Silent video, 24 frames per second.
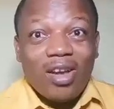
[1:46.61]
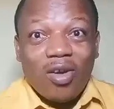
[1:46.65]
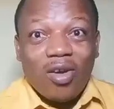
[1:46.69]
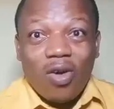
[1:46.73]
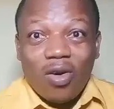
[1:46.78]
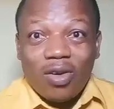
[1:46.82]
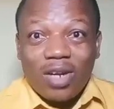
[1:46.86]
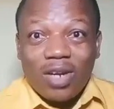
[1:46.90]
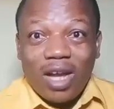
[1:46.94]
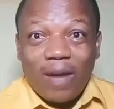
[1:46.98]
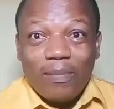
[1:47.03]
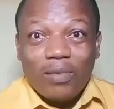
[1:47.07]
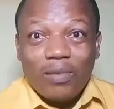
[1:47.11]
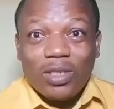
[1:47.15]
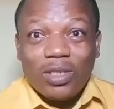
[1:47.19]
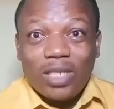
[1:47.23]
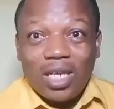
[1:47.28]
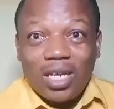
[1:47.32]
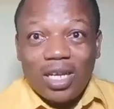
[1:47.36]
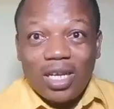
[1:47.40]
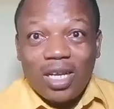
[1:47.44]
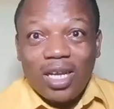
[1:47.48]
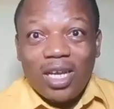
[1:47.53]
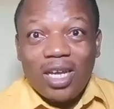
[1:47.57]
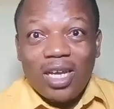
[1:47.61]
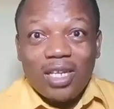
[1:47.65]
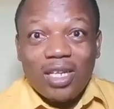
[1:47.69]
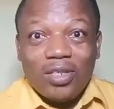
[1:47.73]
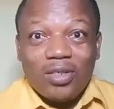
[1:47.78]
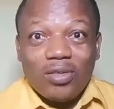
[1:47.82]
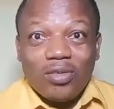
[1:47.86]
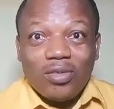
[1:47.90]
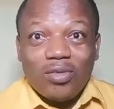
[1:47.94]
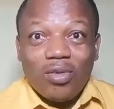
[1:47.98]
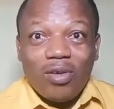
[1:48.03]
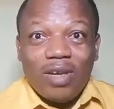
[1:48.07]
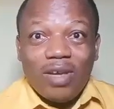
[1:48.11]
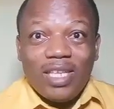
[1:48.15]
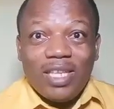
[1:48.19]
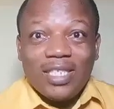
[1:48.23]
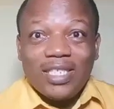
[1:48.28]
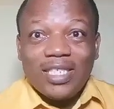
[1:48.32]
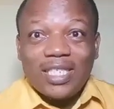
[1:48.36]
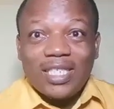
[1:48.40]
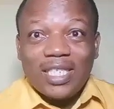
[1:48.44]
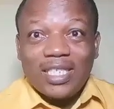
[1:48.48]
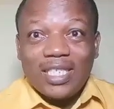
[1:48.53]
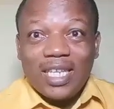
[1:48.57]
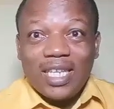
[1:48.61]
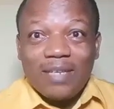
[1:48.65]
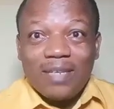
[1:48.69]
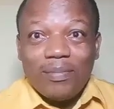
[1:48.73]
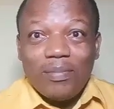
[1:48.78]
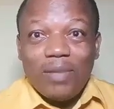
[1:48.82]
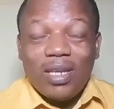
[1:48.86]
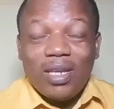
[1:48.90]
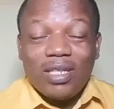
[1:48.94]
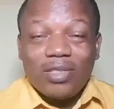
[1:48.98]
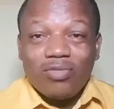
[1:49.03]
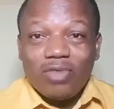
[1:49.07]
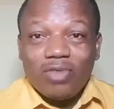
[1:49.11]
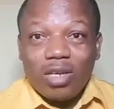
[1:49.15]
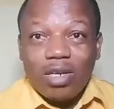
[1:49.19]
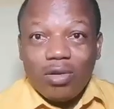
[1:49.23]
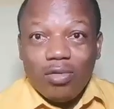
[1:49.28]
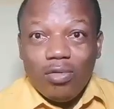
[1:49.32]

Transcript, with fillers: called Abuja uh, due to incessant military